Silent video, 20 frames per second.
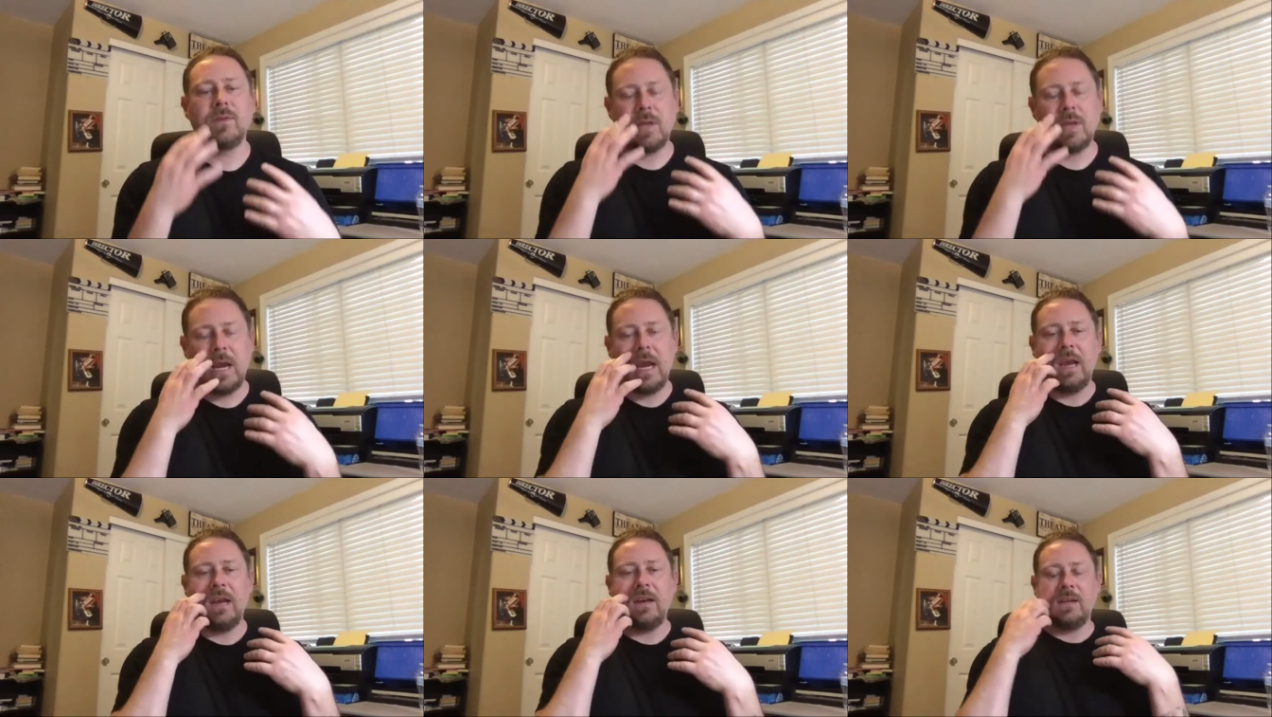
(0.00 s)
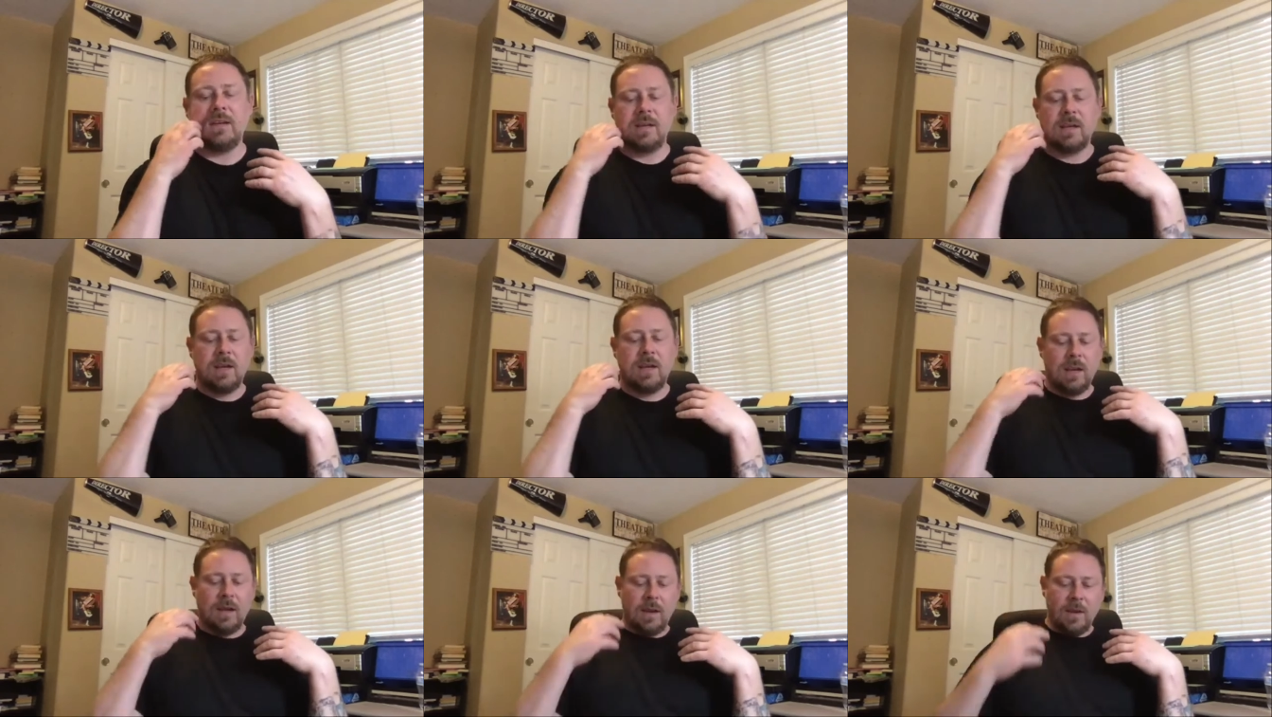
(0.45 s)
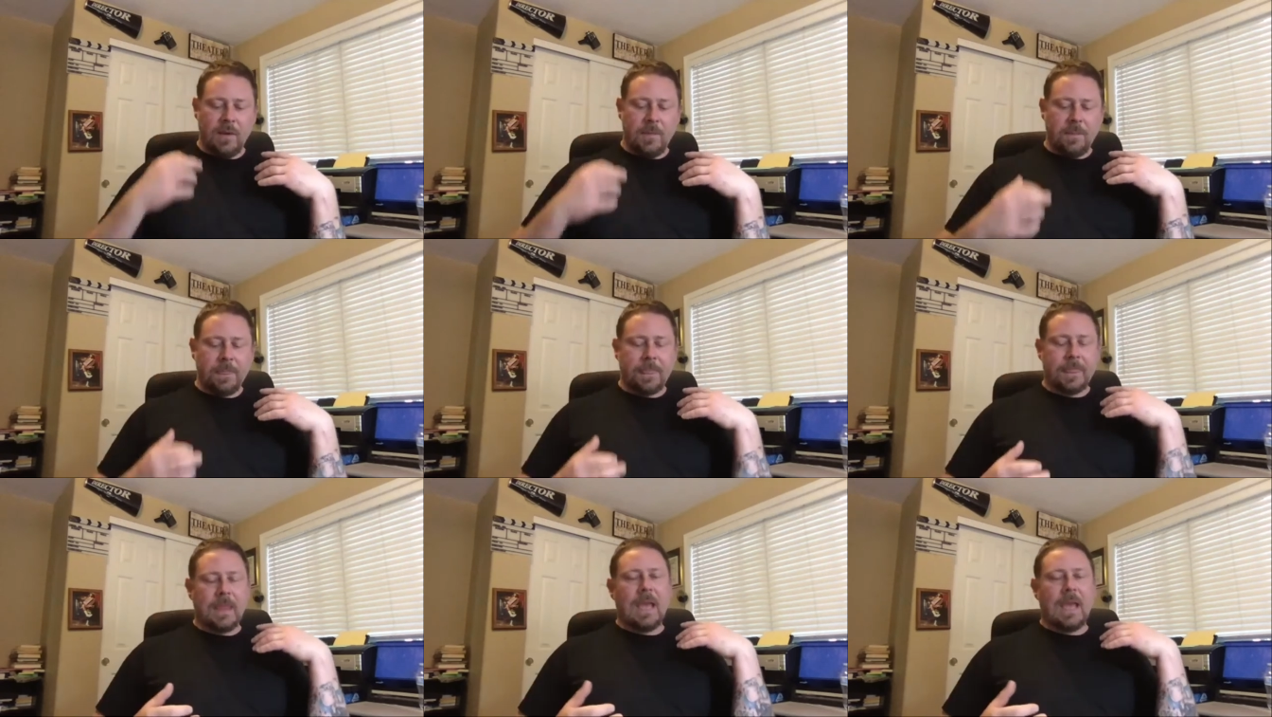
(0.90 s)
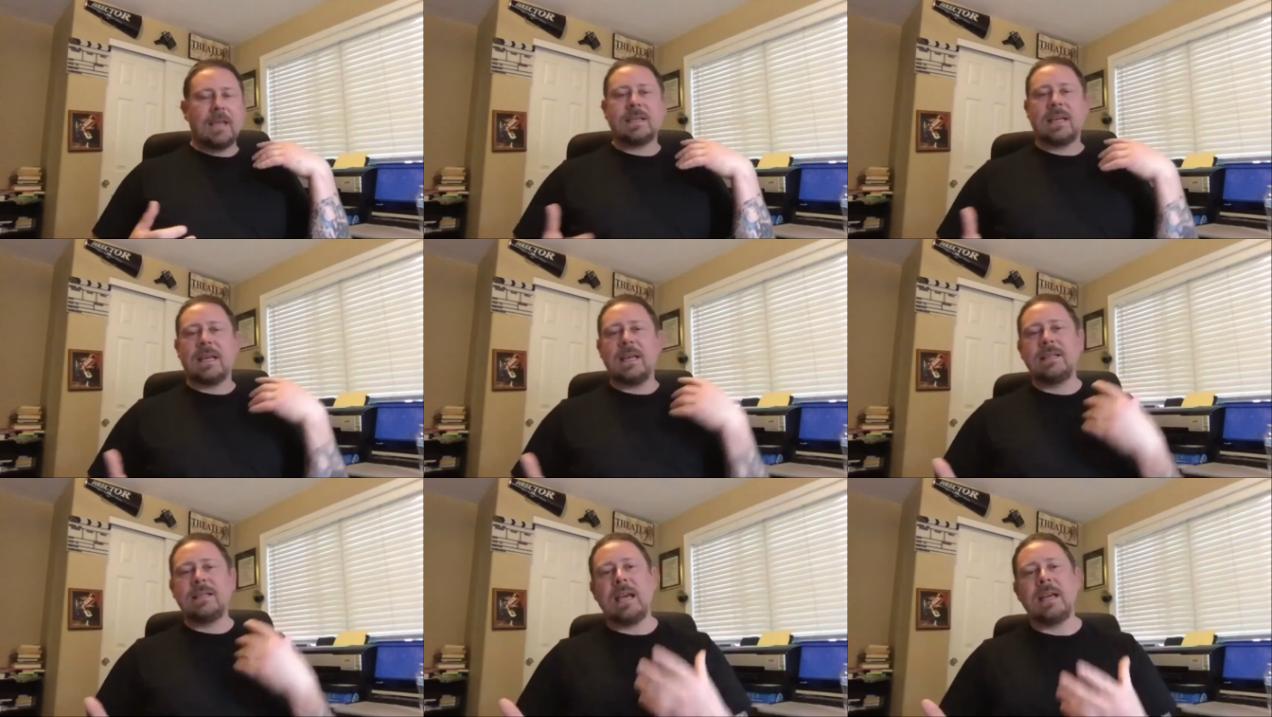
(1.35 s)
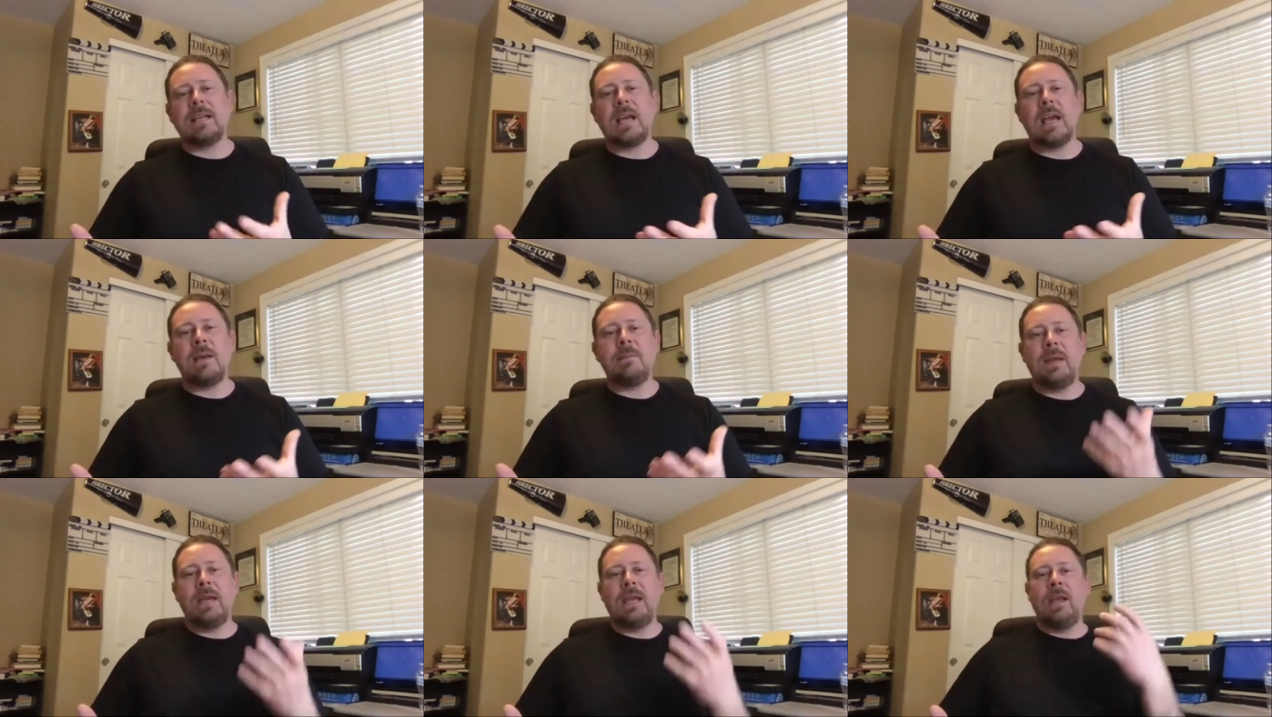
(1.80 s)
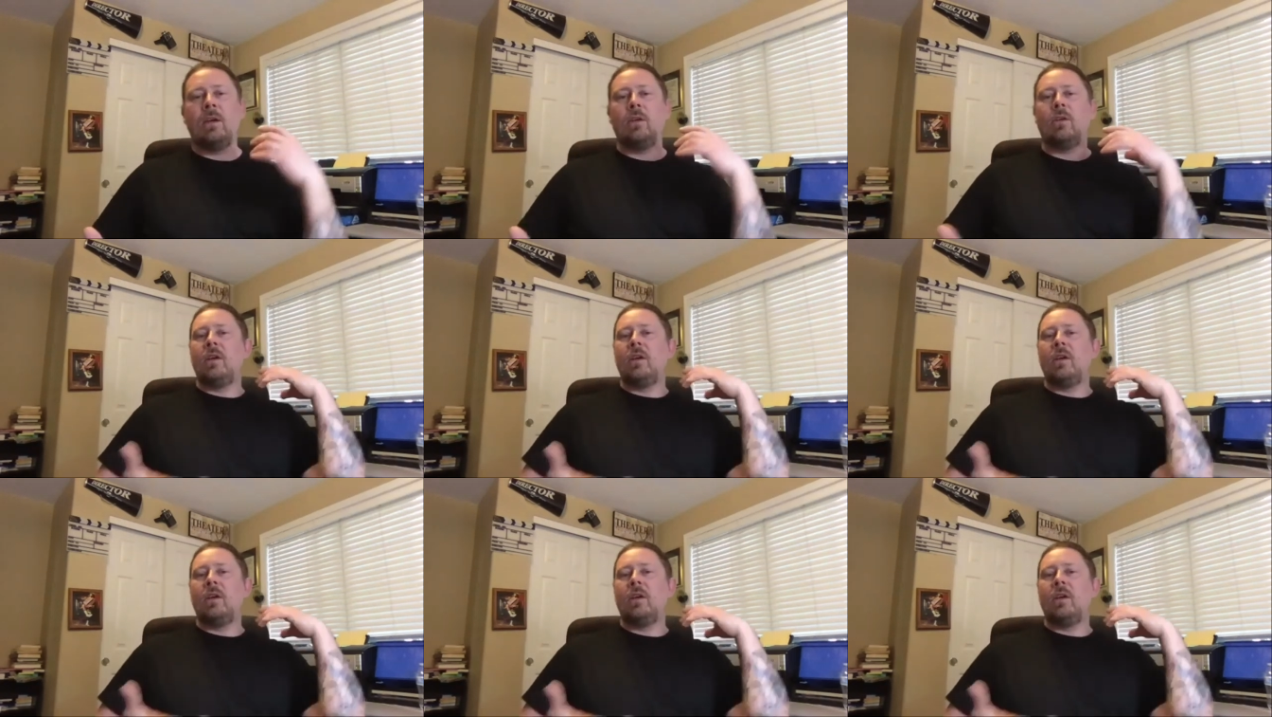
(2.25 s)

And it's going to take time to heal.